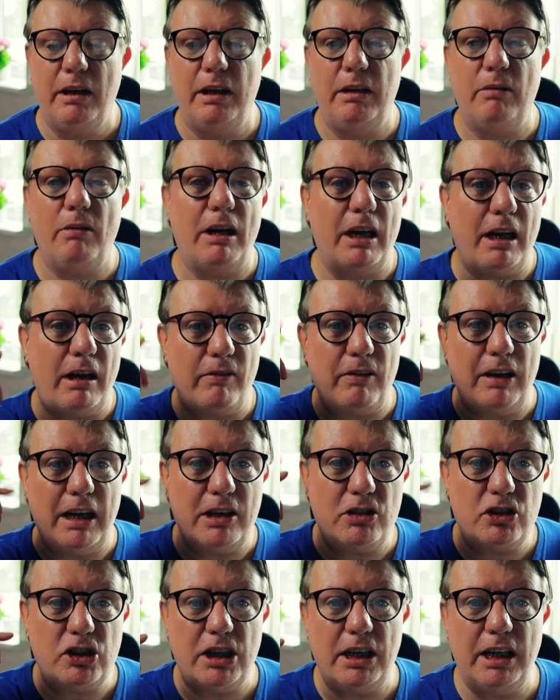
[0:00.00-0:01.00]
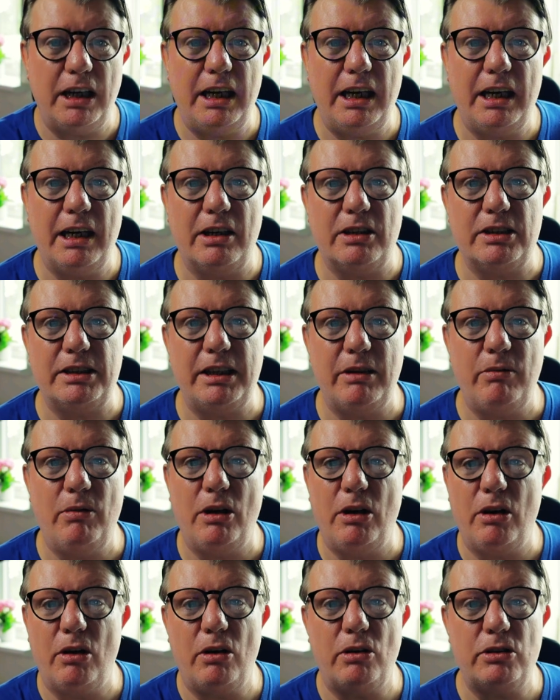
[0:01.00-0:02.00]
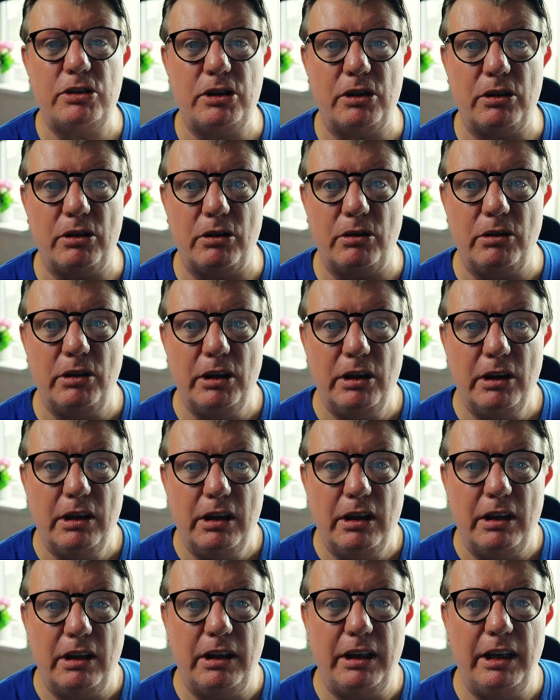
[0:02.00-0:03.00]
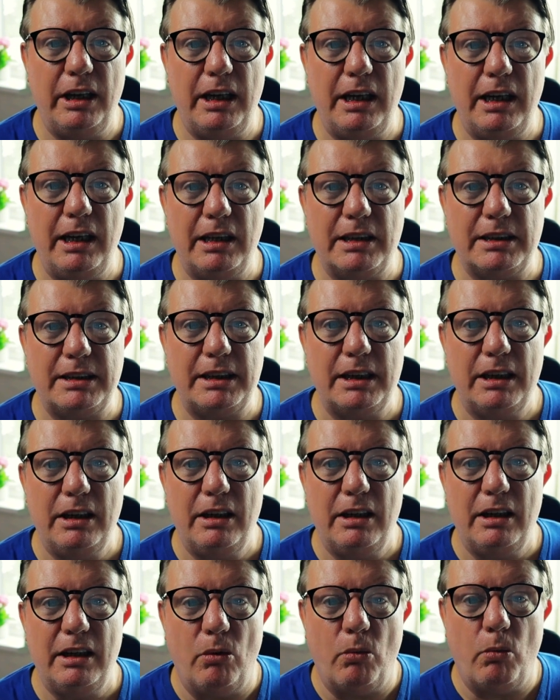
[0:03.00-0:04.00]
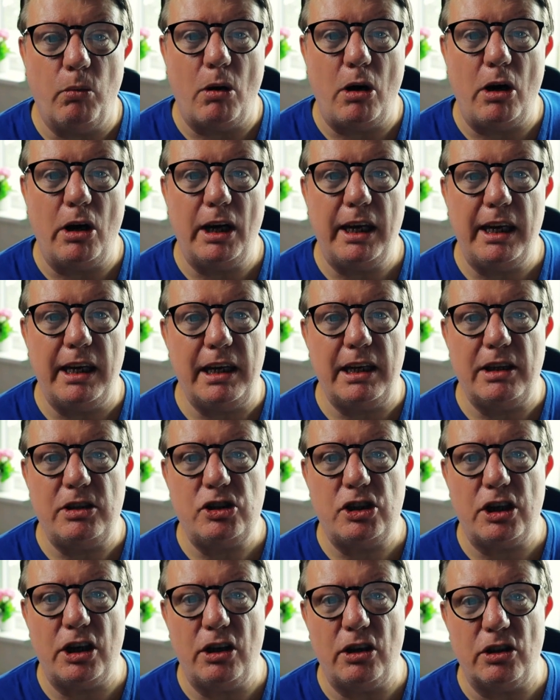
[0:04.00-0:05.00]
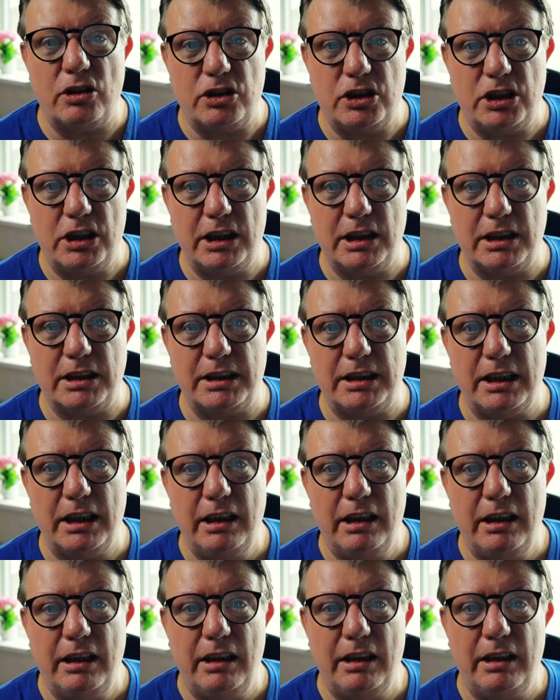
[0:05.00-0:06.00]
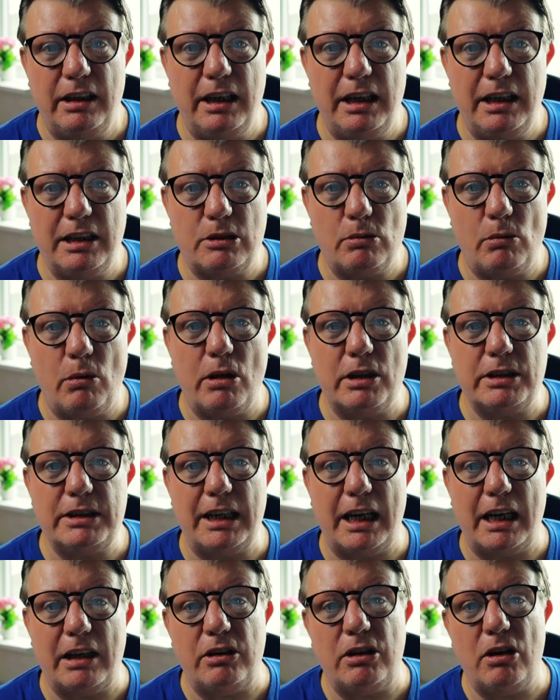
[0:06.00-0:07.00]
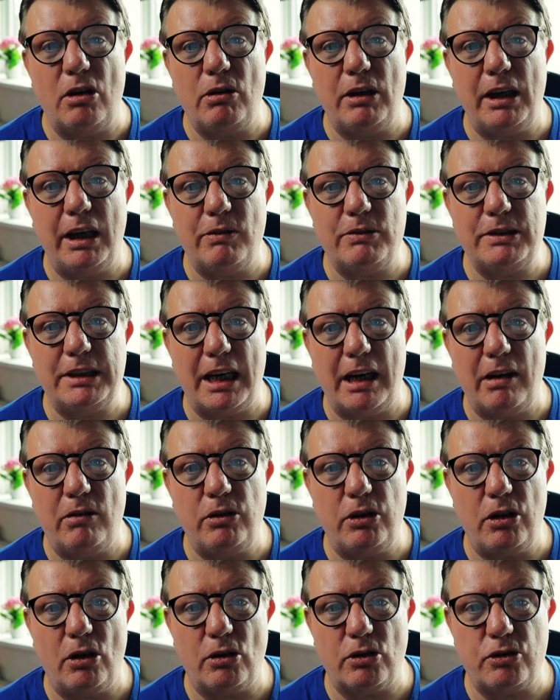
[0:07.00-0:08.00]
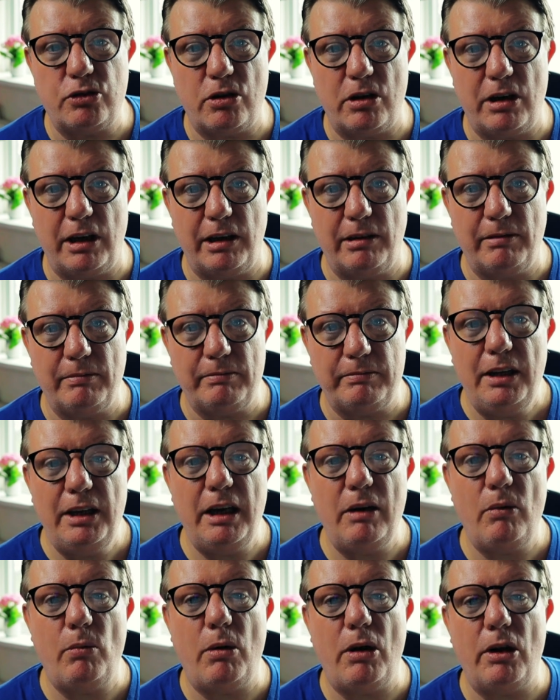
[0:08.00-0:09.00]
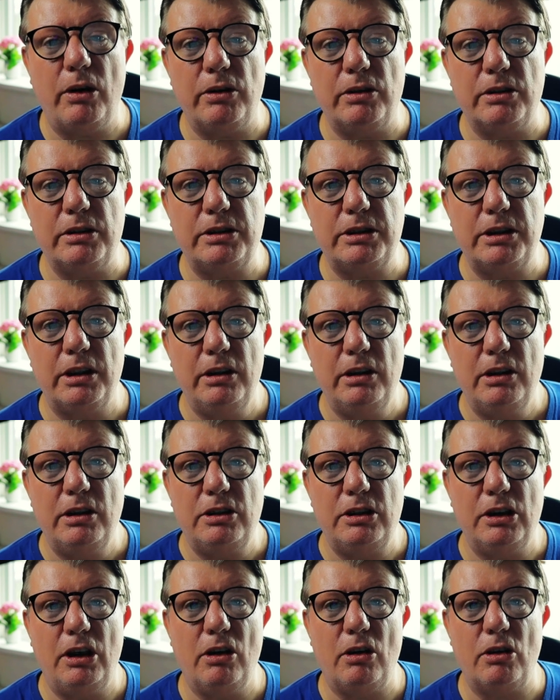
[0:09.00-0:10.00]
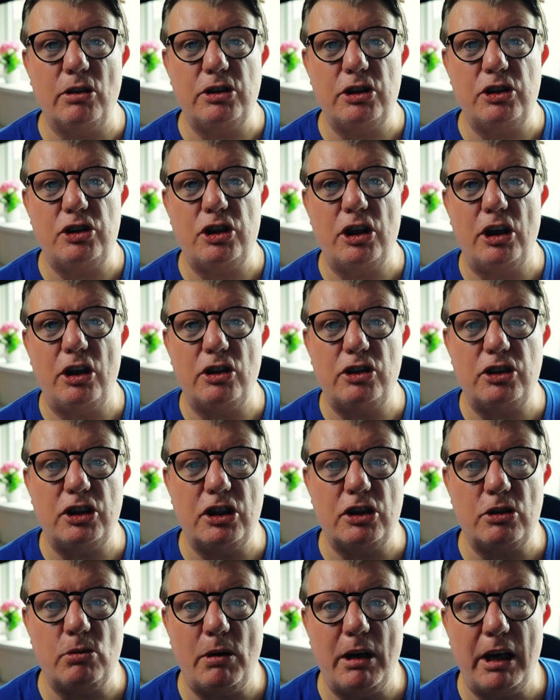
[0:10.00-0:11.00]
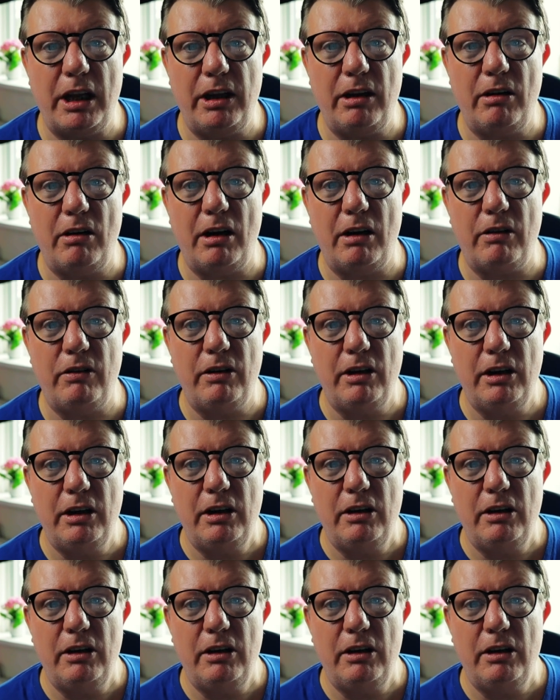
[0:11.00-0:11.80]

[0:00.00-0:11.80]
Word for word: They will have itching ears. They will go to these wonky churches, these ones that don't give sound doctrine. They want to go to churches where they are